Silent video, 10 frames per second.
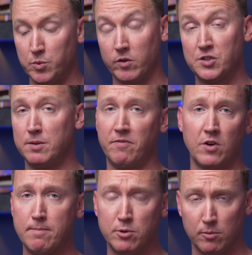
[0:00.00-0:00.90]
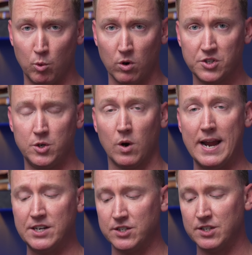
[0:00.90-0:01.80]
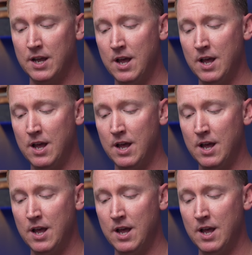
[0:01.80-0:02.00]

whether it's the free billboards to our agents,